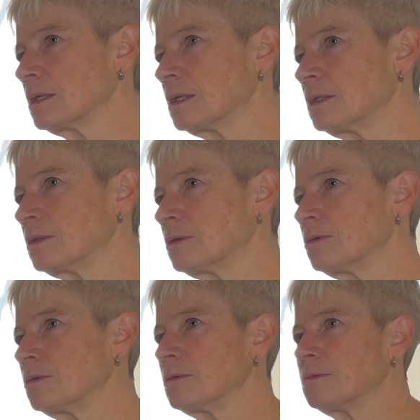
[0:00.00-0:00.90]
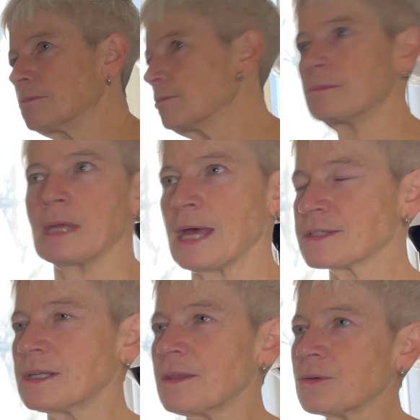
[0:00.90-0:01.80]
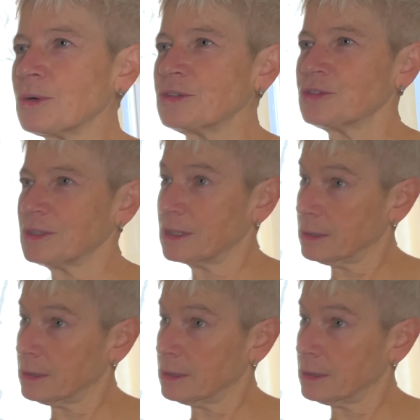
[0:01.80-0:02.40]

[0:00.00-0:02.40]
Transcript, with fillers: And ask another question